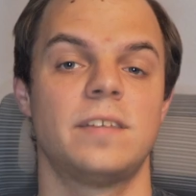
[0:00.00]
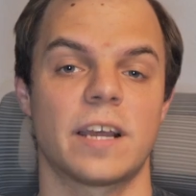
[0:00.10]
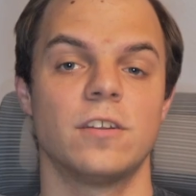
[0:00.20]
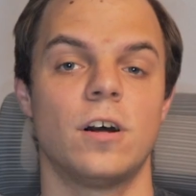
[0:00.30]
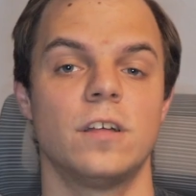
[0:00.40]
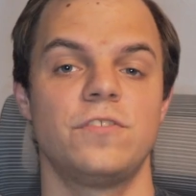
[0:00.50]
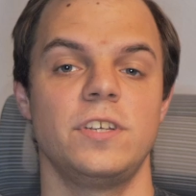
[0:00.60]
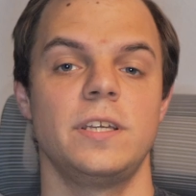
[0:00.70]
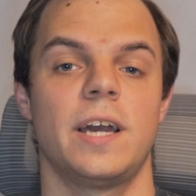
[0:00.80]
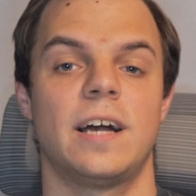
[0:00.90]

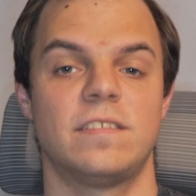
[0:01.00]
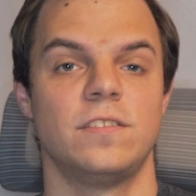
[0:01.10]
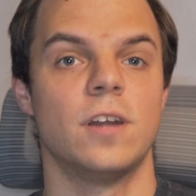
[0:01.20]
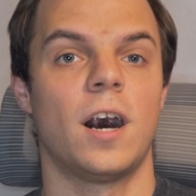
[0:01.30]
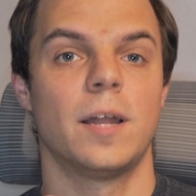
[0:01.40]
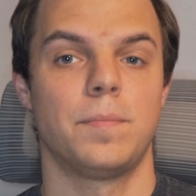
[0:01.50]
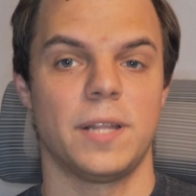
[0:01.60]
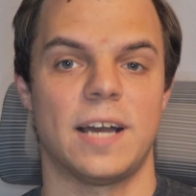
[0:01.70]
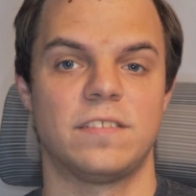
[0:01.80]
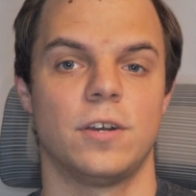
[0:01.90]
Technology has not
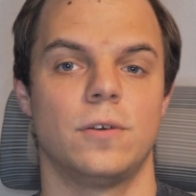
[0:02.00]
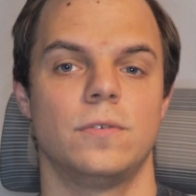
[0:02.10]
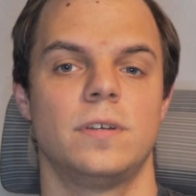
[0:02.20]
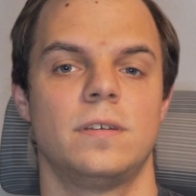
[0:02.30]
plateaued.